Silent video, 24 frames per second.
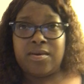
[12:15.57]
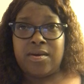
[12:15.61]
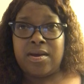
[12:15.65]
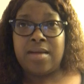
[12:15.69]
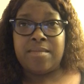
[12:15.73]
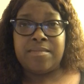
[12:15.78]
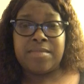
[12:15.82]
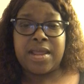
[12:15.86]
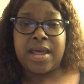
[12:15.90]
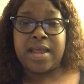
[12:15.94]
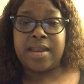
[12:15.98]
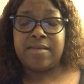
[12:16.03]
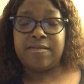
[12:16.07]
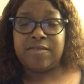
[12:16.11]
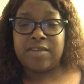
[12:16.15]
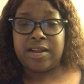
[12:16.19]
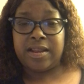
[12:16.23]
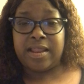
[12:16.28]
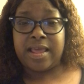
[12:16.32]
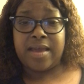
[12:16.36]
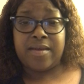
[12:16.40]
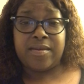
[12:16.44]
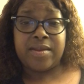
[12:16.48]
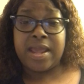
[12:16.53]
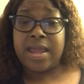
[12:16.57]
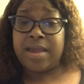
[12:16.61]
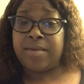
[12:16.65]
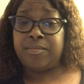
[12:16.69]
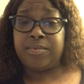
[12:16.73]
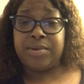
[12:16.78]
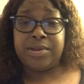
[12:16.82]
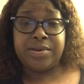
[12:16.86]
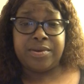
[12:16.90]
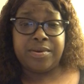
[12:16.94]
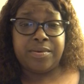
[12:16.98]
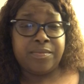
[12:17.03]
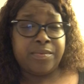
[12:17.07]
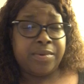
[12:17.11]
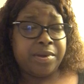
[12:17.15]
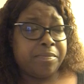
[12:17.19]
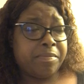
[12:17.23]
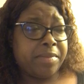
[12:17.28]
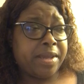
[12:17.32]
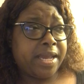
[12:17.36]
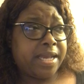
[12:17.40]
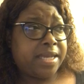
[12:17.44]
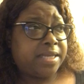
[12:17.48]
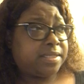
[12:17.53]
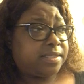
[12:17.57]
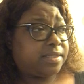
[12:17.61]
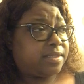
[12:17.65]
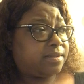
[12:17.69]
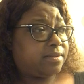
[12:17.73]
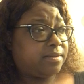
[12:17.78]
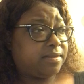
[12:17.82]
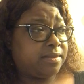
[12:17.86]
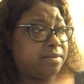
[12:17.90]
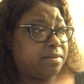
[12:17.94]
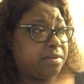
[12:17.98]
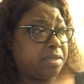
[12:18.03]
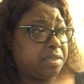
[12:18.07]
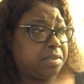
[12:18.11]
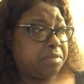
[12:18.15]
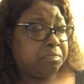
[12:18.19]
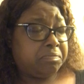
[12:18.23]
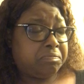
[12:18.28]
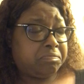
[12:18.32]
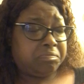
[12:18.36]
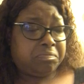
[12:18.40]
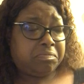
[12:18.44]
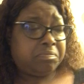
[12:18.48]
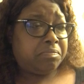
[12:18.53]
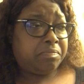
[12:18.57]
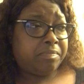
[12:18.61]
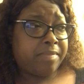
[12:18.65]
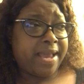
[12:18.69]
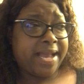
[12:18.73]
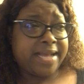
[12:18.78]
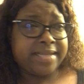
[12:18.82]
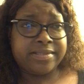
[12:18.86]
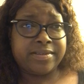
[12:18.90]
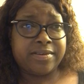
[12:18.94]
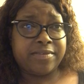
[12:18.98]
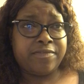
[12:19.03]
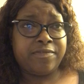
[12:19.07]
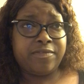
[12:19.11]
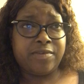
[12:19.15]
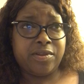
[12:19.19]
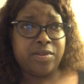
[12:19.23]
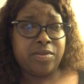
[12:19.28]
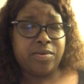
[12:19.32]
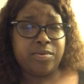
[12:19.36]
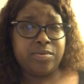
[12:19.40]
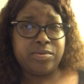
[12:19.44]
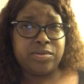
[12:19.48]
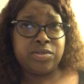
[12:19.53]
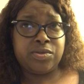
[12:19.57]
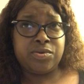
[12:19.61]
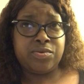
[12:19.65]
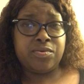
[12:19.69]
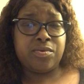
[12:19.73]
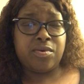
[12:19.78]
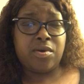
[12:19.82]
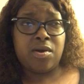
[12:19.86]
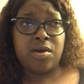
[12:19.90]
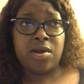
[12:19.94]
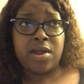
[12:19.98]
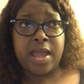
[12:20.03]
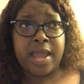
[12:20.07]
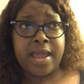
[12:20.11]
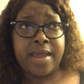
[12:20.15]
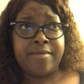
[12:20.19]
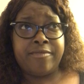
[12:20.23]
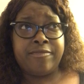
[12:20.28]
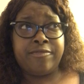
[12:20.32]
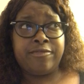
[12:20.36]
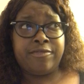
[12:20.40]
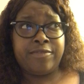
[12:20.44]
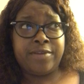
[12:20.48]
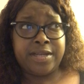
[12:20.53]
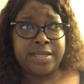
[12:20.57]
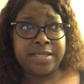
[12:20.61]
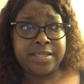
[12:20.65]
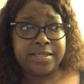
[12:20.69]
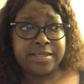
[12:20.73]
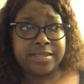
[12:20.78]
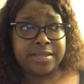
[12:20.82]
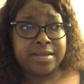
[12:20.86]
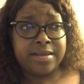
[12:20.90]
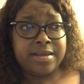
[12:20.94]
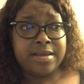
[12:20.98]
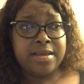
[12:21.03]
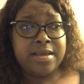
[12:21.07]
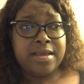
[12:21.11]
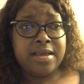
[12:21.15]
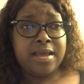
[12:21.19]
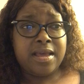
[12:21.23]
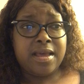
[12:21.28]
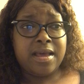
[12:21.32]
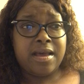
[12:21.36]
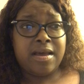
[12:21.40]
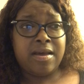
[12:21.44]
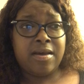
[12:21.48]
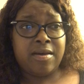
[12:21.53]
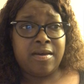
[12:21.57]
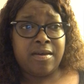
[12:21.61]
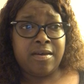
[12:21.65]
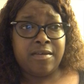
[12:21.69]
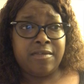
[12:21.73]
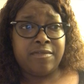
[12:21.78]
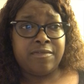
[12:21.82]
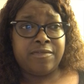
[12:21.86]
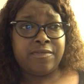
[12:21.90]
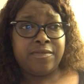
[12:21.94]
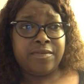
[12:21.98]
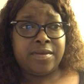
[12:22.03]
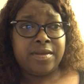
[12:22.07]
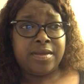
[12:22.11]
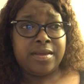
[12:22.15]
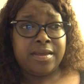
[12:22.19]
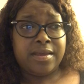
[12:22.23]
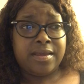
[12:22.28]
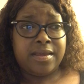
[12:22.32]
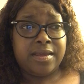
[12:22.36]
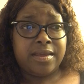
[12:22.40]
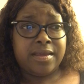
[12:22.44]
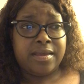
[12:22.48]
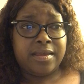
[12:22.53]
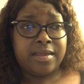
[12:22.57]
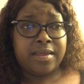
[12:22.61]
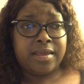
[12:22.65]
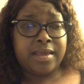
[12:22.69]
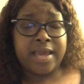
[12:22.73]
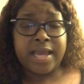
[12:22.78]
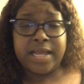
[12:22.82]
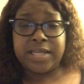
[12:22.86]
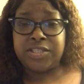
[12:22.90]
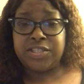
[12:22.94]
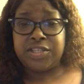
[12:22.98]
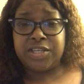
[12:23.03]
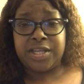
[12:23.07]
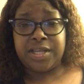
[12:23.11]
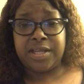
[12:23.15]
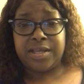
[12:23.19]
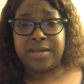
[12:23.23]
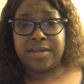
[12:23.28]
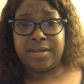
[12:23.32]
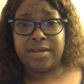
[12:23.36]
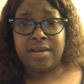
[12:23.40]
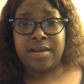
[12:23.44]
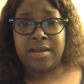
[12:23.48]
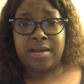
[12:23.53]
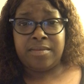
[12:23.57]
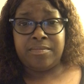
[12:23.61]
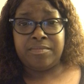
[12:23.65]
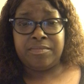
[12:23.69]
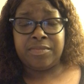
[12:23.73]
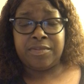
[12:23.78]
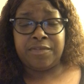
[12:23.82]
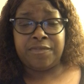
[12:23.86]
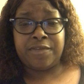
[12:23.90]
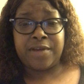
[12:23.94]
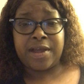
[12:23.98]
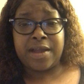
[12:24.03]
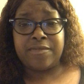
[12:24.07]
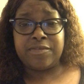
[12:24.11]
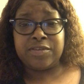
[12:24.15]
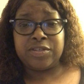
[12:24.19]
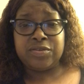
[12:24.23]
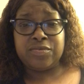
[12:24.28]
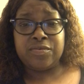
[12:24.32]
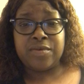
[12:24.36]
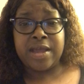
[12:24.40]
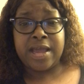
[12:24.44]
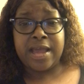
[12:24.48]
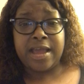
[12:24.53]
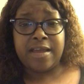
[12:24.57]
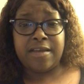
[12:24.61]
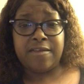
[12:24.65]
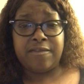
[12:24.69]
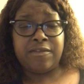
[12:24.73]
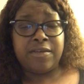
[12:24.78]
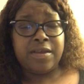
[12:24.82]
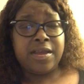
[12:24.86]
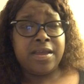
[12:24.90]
I'm not even allowing that. And we don't wear masks. The masks are for those who are at risk of catching the virus, who have